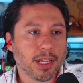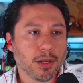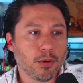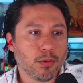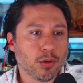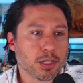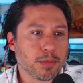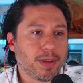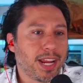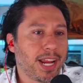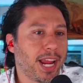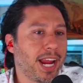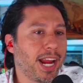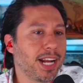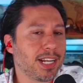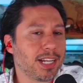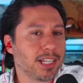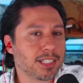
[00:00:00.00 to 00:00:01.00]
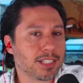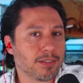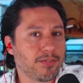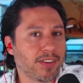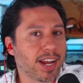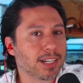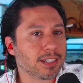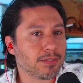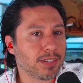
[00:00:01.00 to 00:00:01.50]
which may aid in its
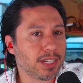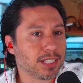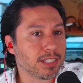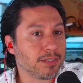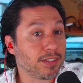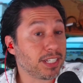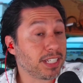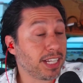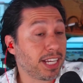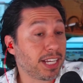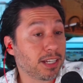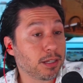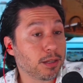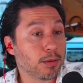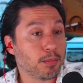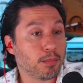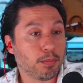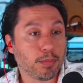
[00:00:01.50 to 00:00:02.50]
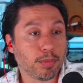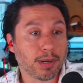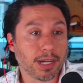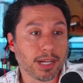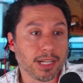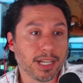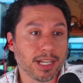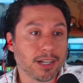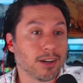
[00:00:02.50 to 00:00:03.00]
effectiveness if it did,
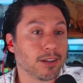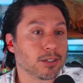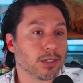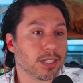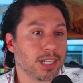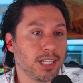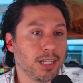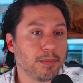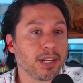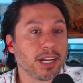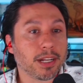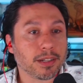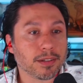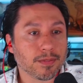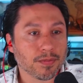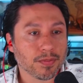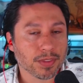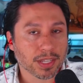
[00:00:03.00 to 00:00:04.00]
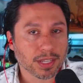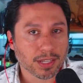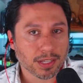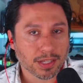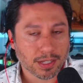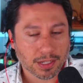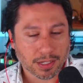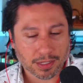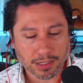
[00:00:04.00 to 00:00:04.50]
but it also can limit it.
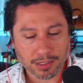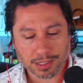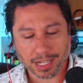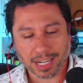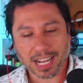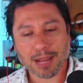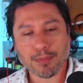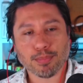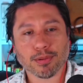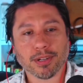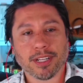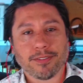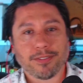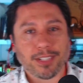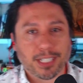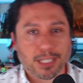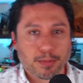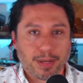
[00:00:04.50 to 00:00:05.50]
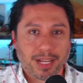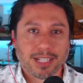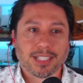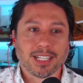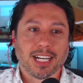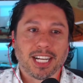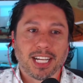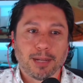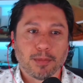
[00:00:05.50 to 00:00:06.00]
He's like, I briefly spent
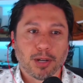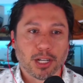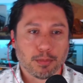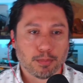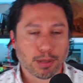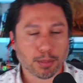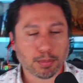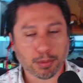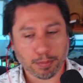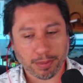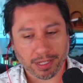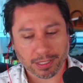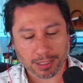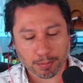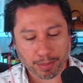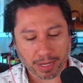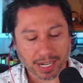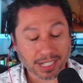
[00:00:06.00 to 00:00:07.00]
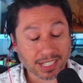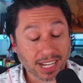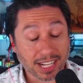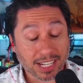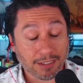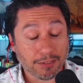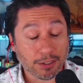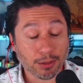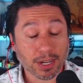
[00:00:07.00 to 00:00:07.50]
time on Purple Pill debate, and
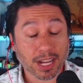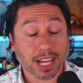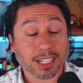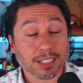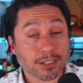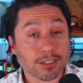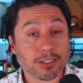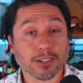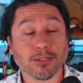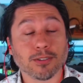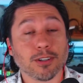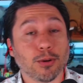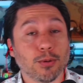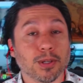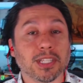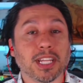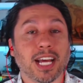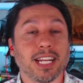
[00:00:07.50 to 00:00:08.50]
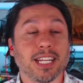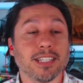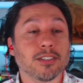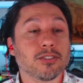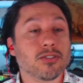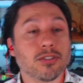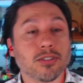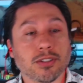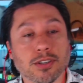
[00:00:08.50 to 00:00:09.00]
if you guys don't know what that
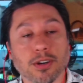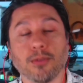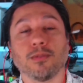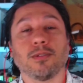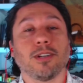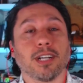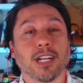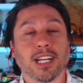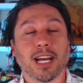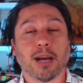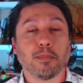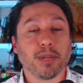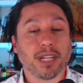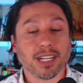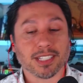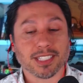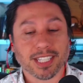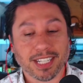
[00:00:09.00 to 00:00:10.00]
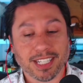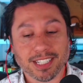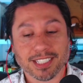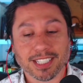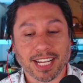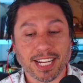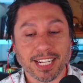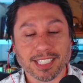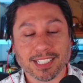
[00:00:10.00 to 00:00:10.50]
is, don't look it up because it
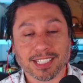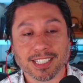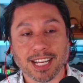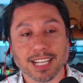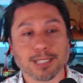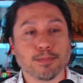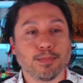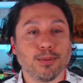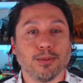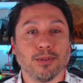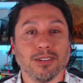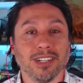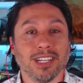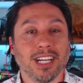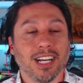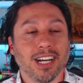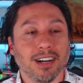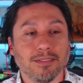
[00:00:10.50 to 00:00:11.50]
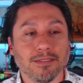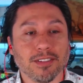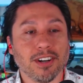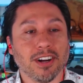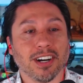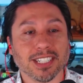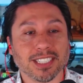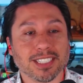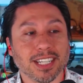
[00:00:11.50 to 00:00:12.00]
is a cesspool of
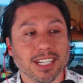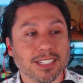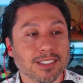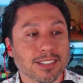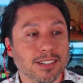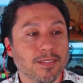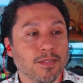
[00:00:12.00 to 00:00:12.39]
nonsense.